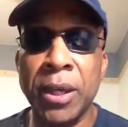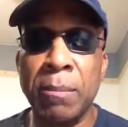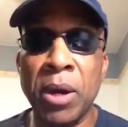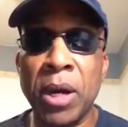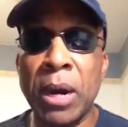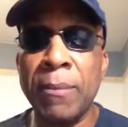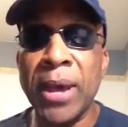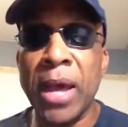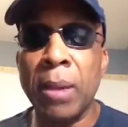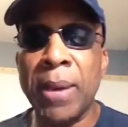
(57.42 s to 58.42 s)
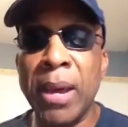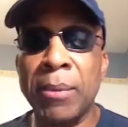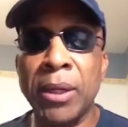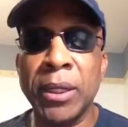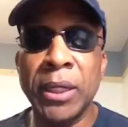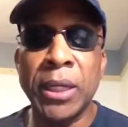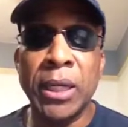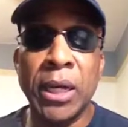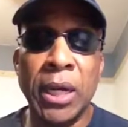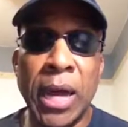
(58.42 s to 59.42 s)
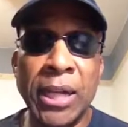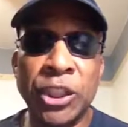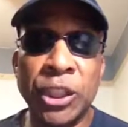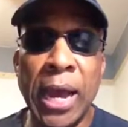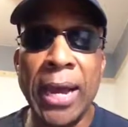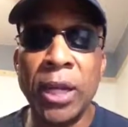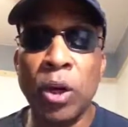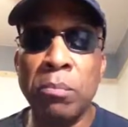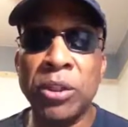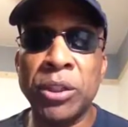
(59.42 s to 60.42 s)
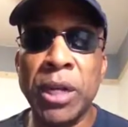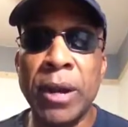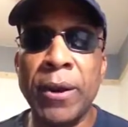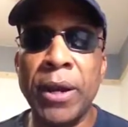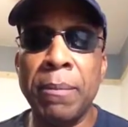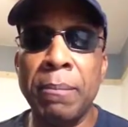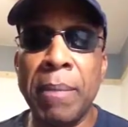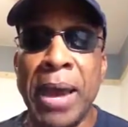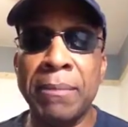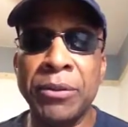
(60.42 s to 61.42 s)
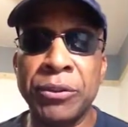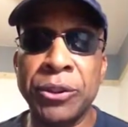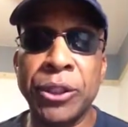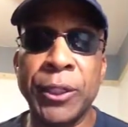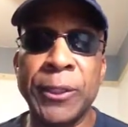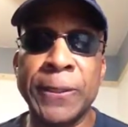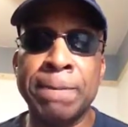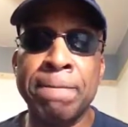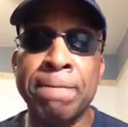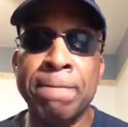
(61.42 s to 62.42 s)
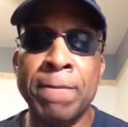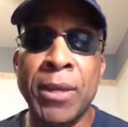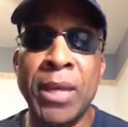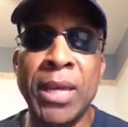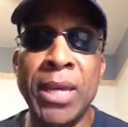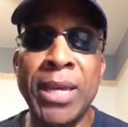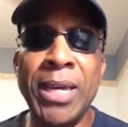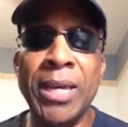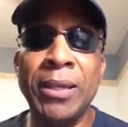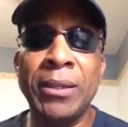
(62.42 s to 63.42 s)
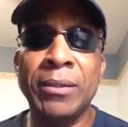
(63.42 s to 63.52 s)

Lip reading: Montgomery, Alabama, at Shiloh Missionary Baptist Church, he